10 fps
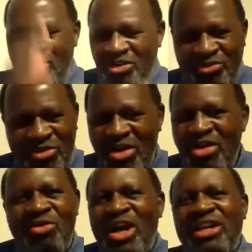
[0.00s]
of God,
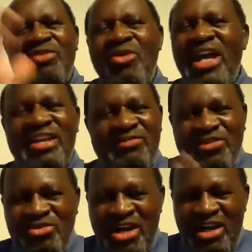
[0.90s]
why have you